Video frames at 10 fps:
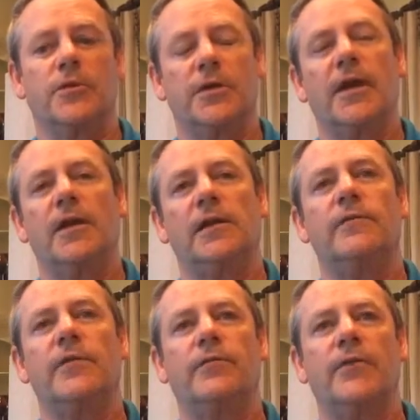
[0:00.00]
So you got to
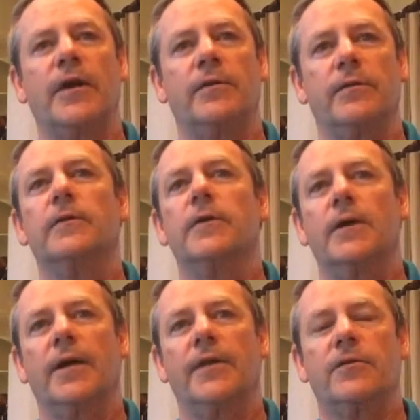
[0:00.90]
live the faith,
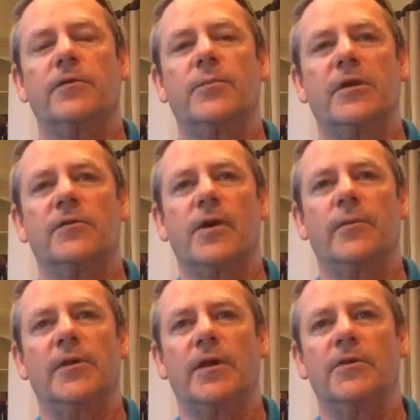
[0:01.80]
and that's the biggest
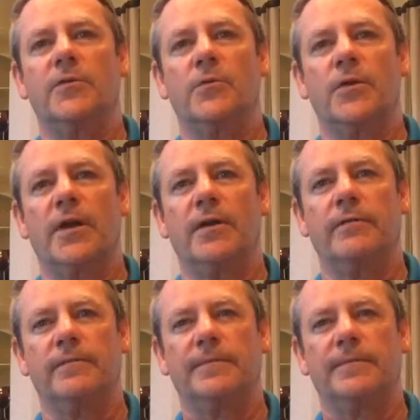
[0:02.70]
obligation we have.